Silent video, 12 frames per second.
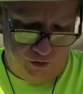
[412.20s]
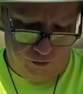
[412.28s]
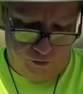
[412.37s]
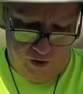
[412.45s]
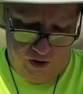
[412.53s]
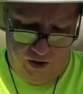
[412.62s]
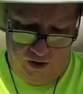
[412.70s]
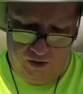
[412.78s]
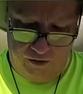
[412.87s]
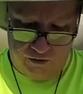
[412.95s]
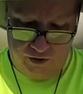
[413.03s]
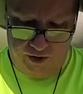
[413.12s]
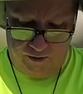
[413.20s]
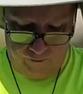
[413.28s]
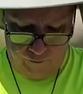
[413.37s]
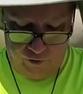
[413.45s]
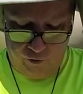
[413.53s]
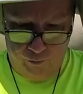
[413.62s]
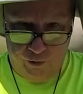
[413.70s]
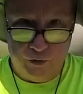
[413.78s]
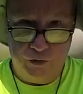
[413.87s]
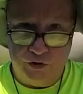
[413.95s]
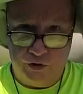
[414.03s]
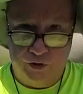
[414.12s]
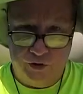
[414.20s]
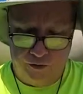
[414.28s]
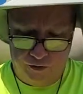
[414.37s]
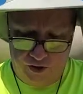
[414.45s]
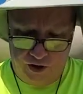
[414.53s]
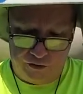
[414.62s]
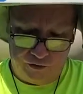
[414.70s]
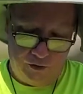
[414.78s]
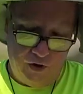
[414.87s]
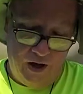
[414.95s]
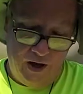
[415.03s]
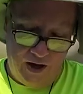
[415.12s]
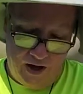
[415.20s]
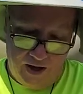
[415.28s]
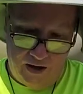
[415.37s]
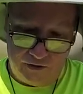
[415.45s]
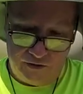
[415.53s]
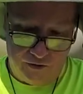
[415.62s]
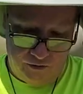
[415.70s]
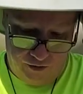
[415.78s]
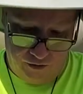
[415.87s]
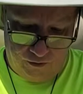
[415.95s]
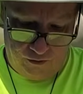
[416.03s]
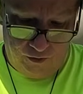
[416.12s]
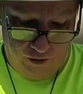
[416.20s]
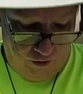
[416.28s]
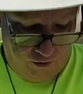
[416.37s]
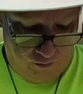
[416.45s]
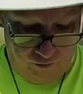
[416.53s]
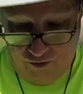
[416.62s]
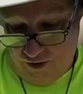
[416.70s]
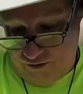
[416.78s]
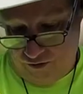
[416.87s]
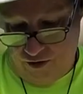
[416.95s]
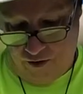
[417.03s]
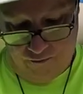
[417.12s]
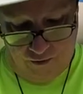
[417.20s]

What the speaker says: you is like, your person here, Cancer, has to deal with that stuff,